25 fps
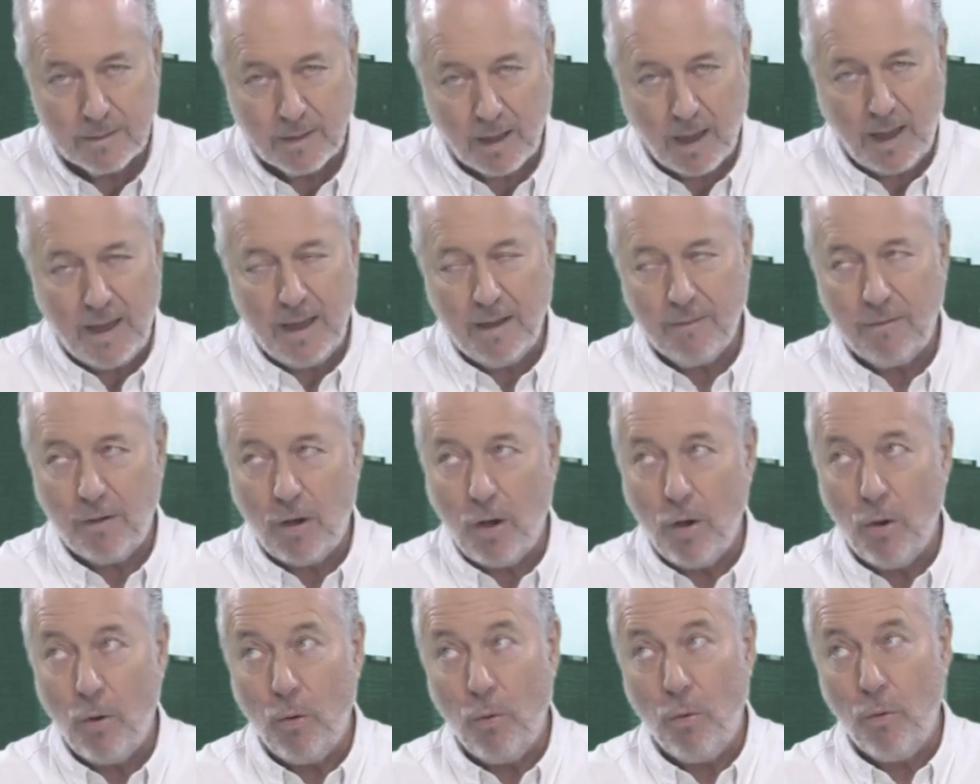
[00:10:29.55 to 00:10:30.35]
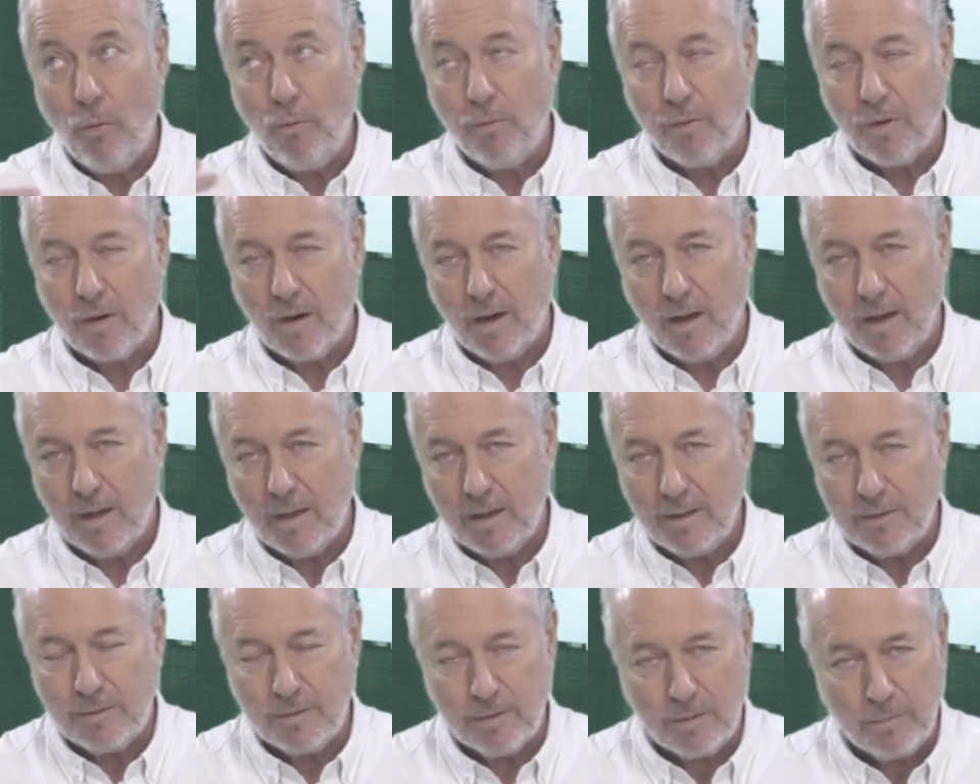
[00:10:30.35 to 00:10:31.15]
I have over
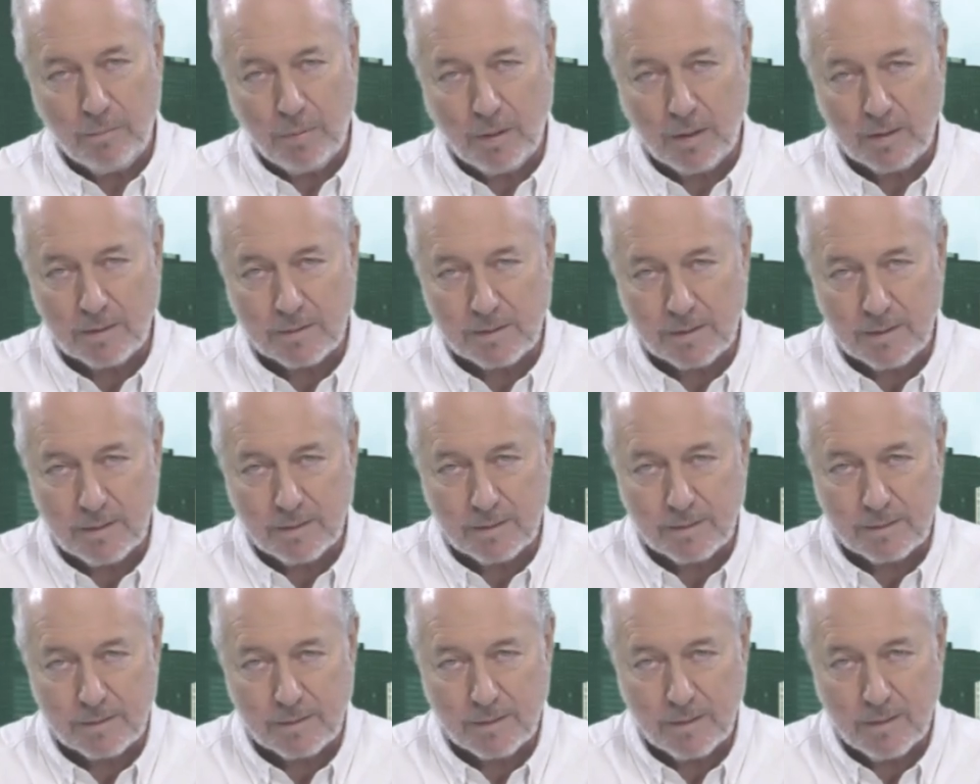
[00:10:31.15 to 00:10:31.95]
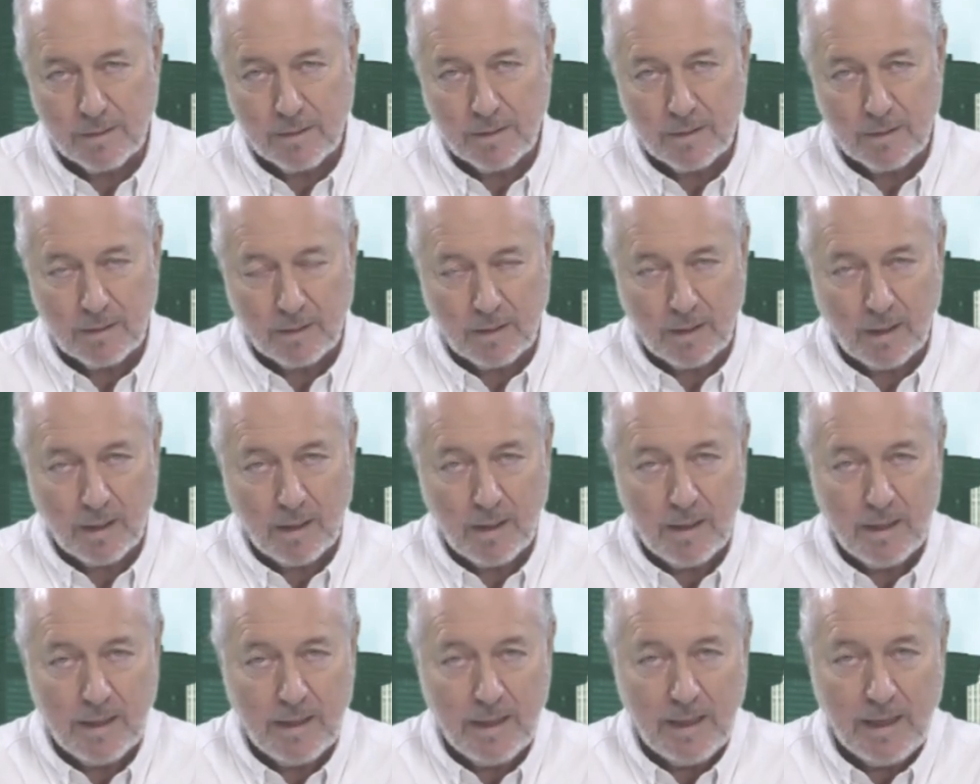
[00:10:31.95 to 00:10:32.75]
100 bosses. Yeah.
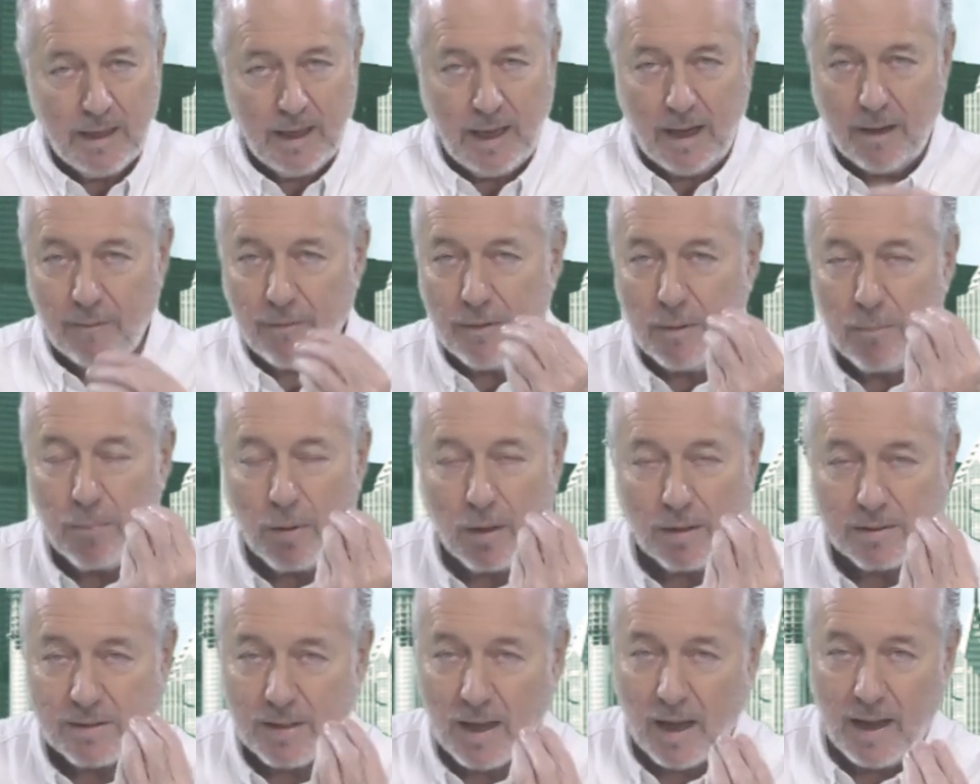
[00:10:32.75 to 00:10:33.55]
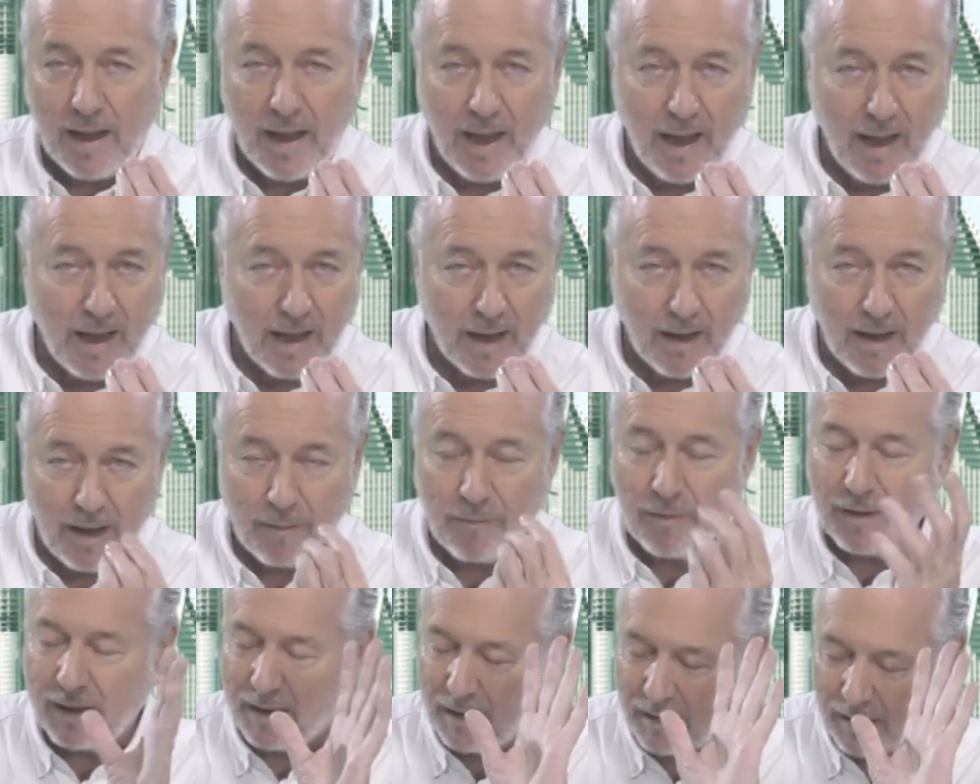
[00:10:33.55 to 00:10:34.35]
Every boss I have,
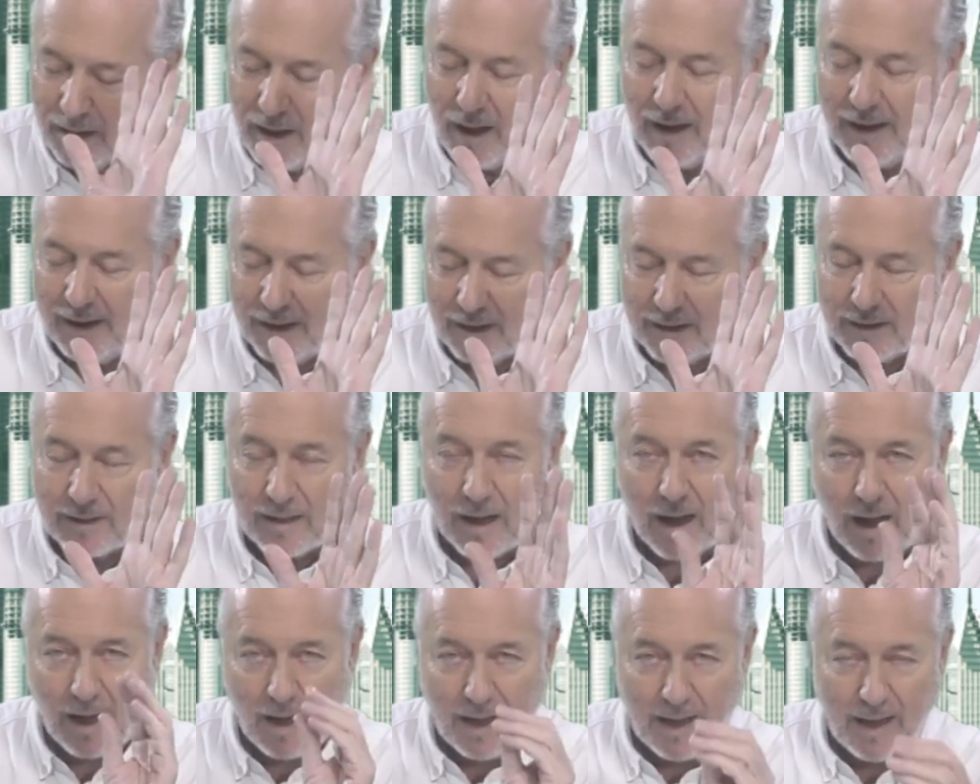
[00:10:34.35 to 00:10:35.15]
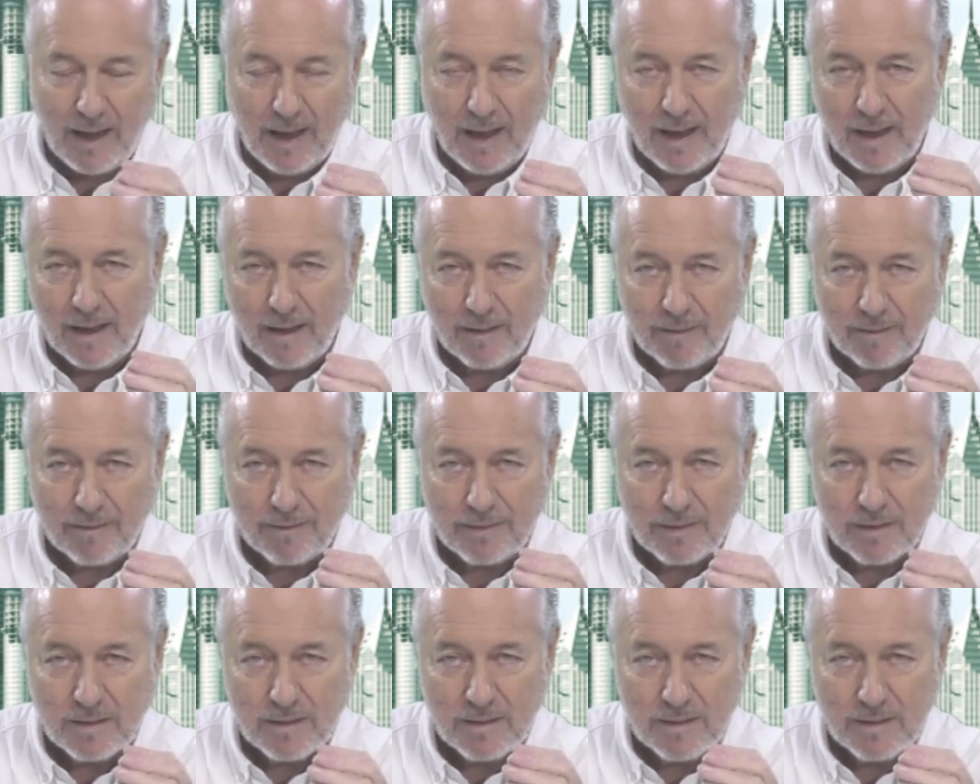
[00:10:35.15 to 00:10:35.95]
every client I have,